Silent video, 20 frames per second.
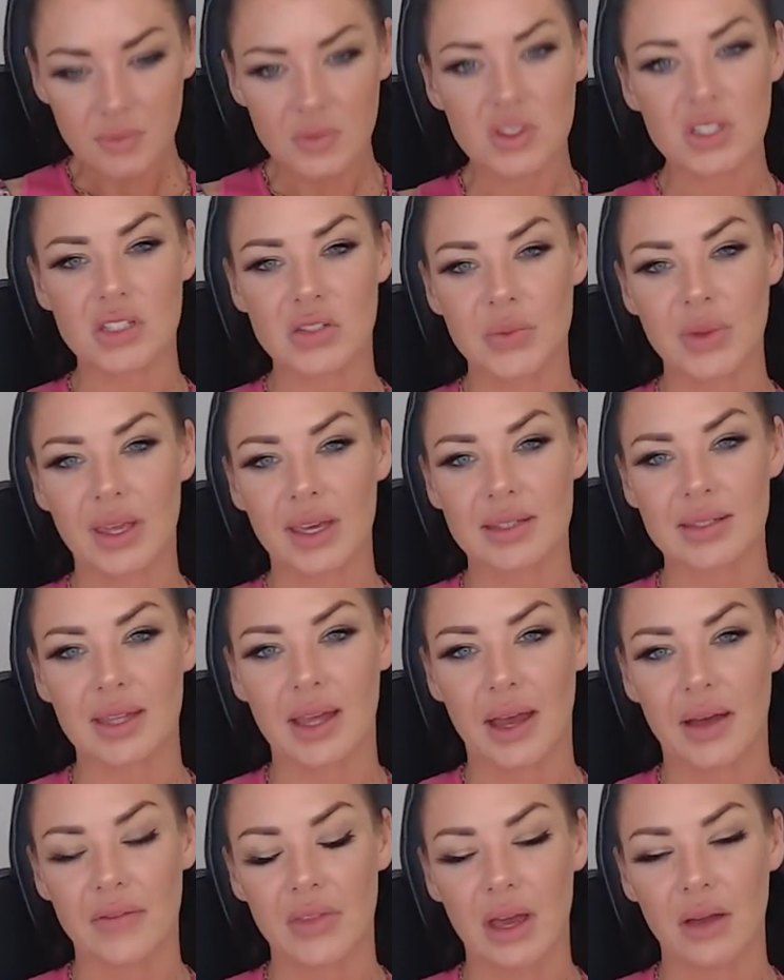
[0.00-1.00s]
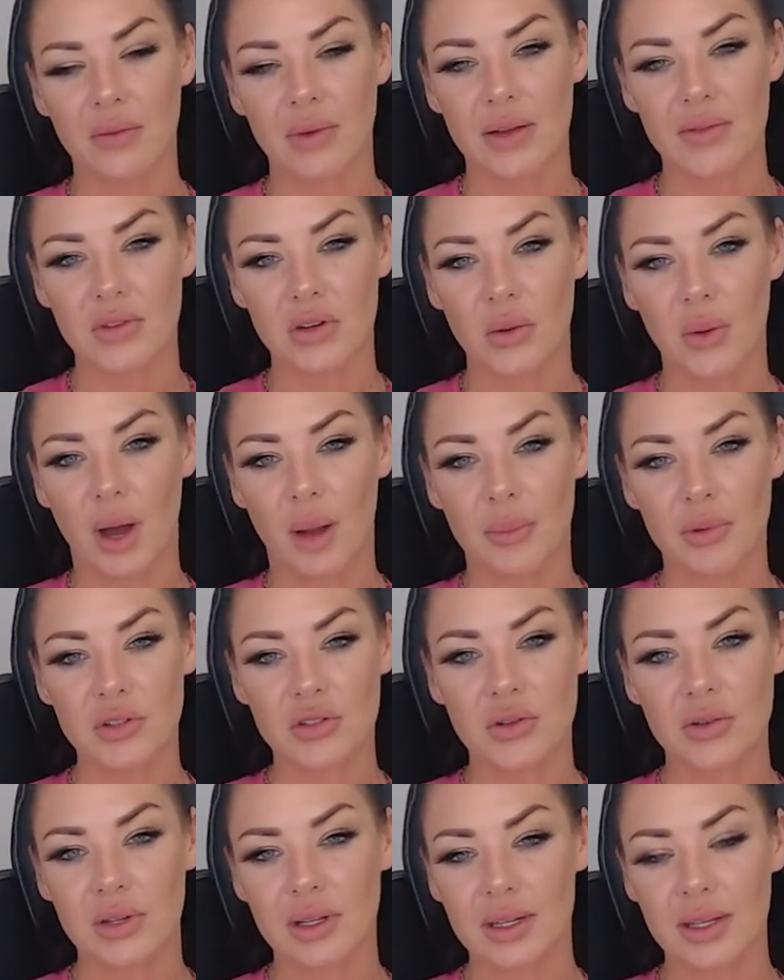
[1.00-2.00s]
just because they have that revenue
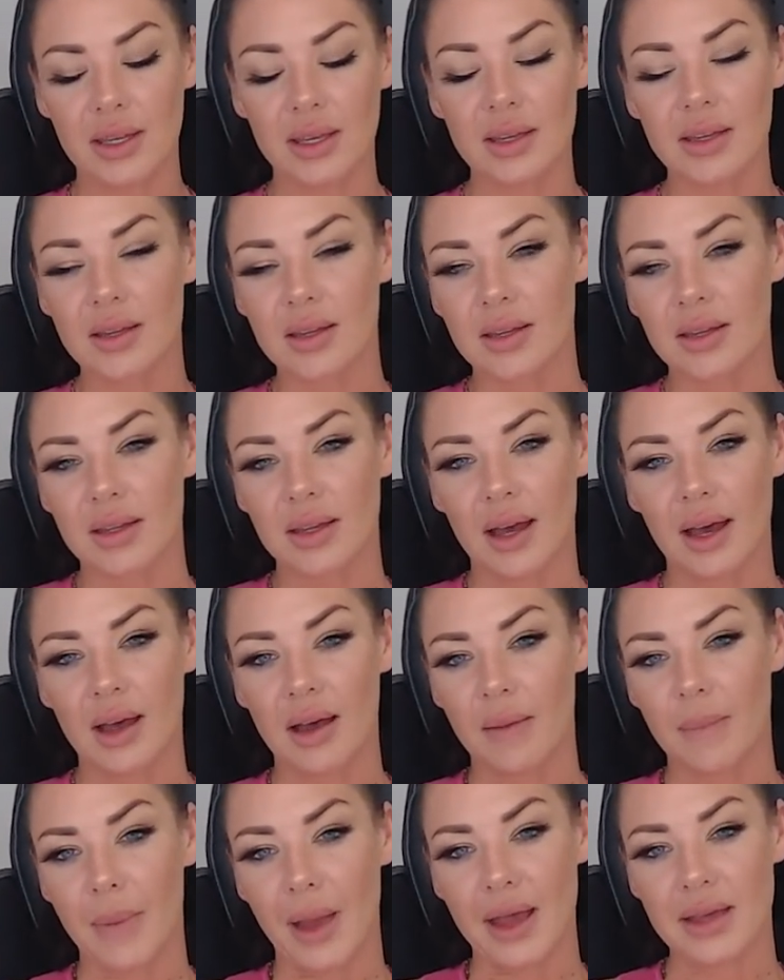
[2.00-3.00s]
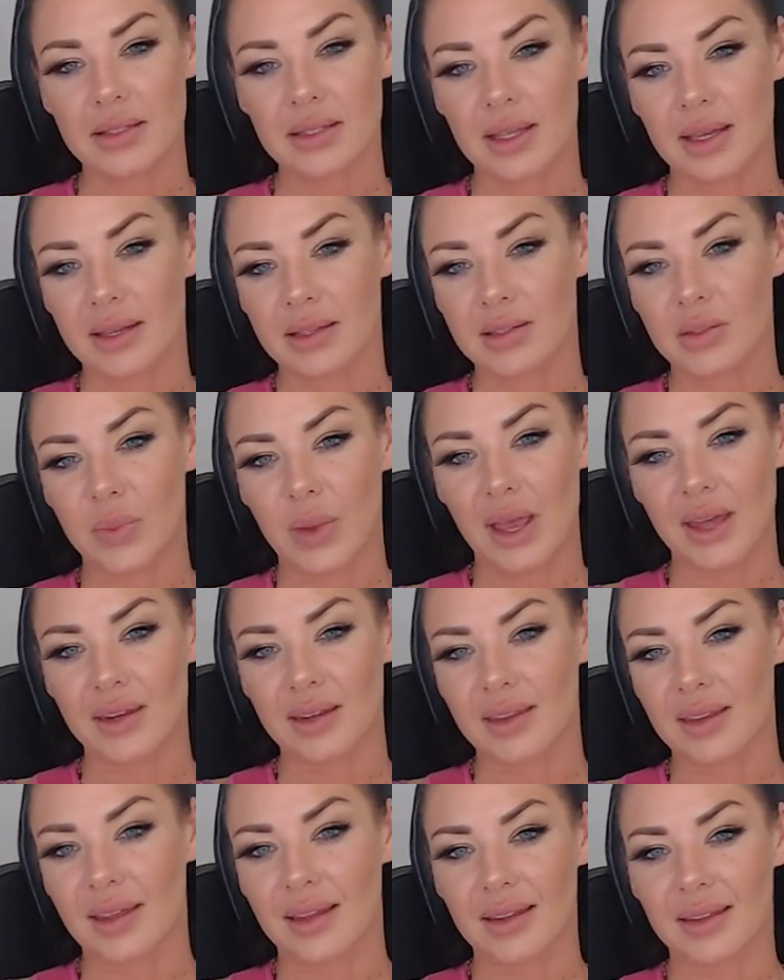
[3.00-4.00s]
opportunity um, as they expand
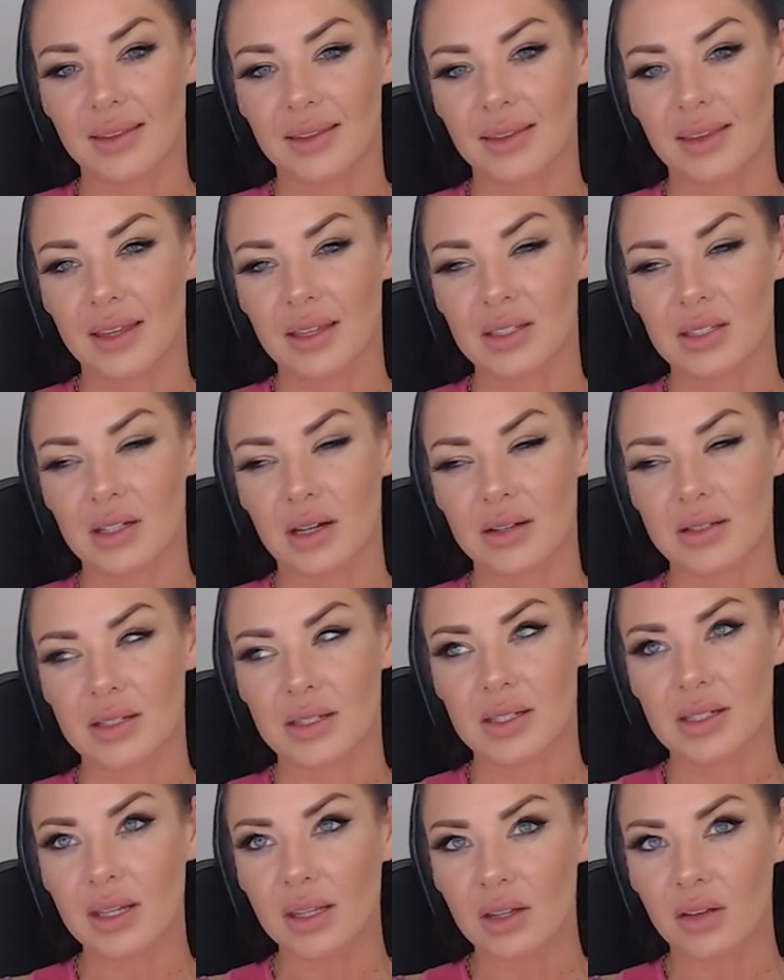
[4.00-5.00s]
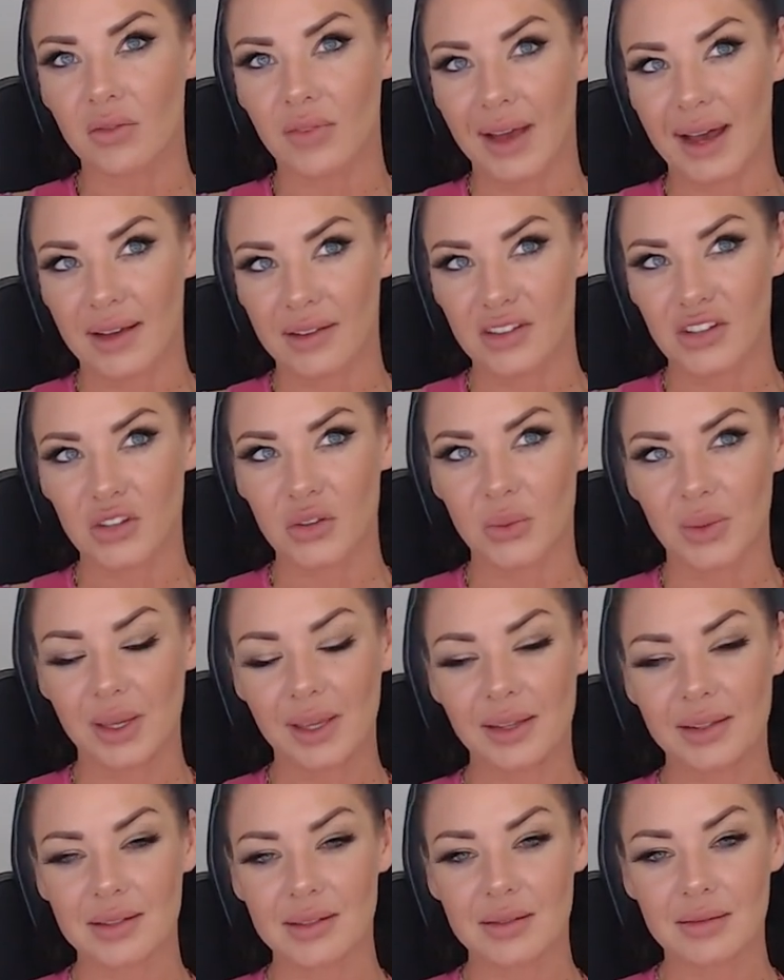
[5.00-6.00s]
and they they start to see the value
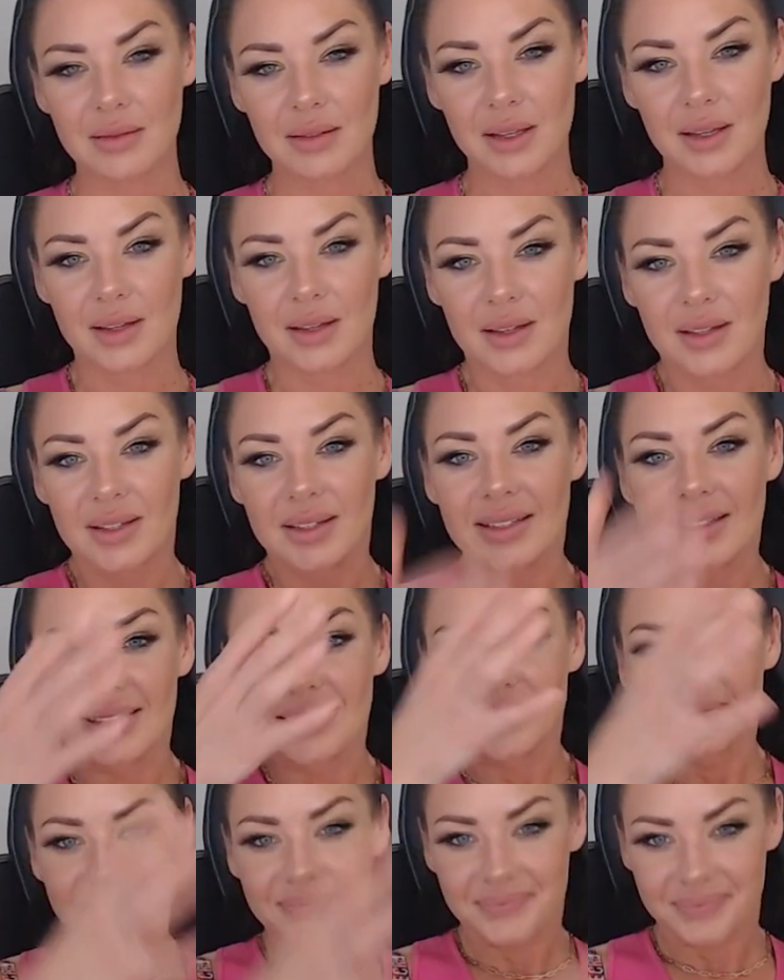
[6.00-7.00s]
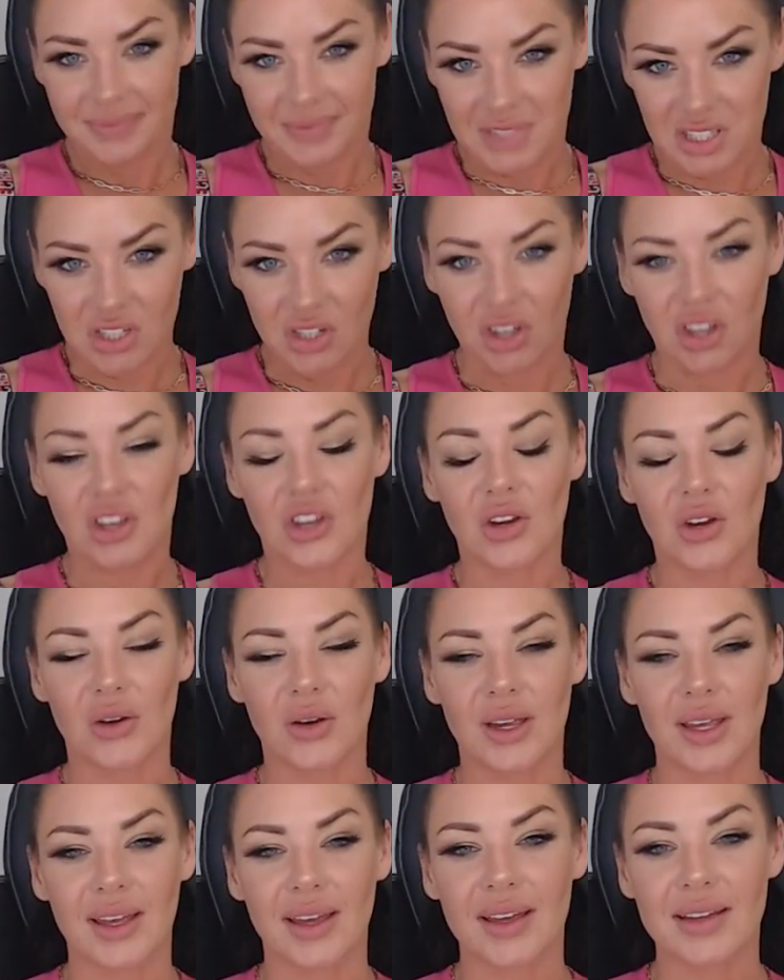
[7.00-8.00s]
in
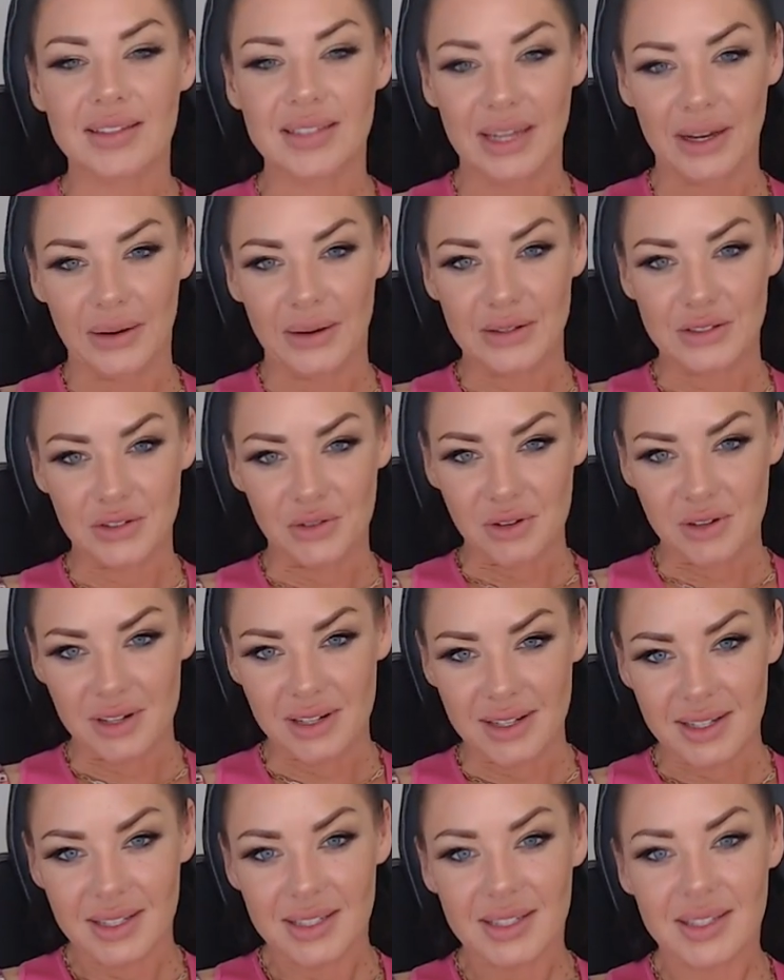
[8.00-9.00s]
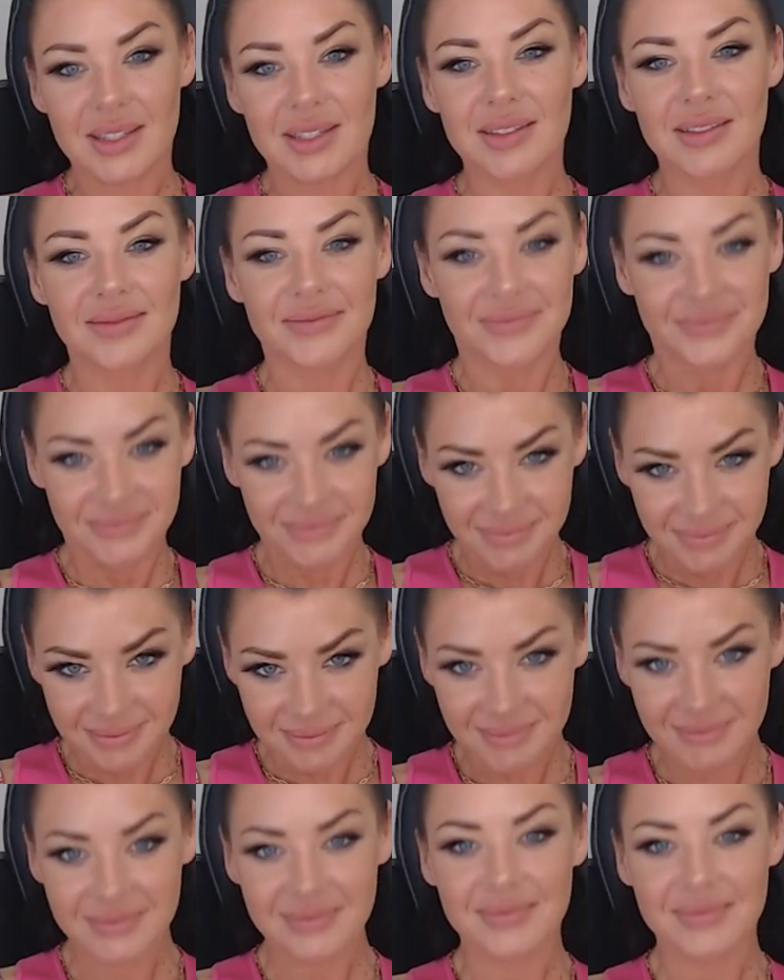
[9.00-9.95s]
securing territories. Yeah.